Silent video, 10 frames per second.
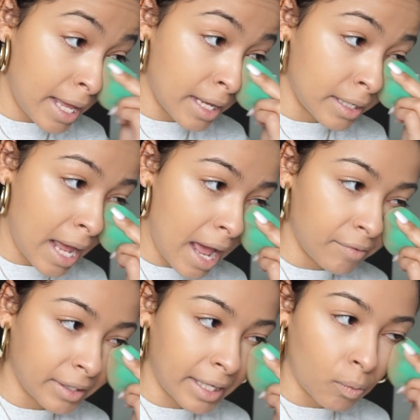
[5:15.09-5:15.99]
and
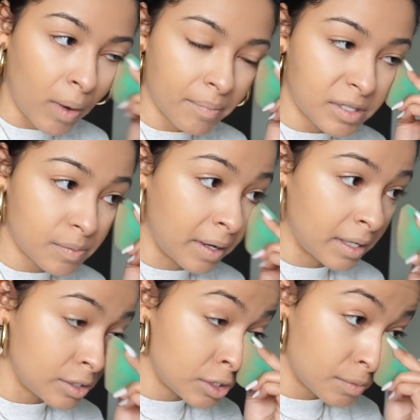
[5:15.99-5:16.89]
having a wet
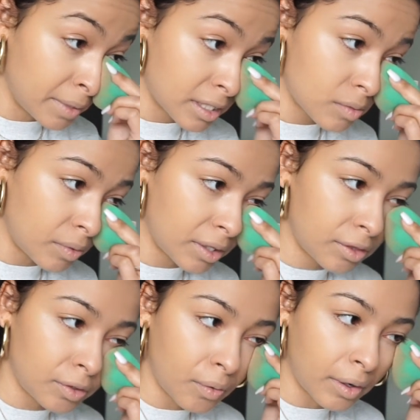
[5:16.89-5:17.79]
sponge mixed
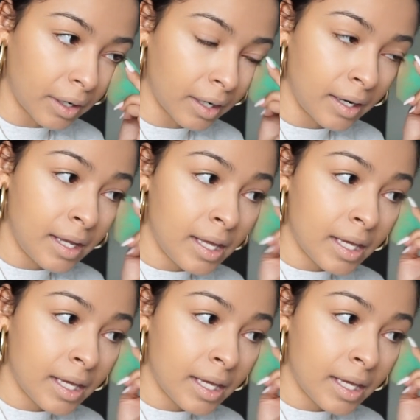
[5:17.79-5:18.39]
with your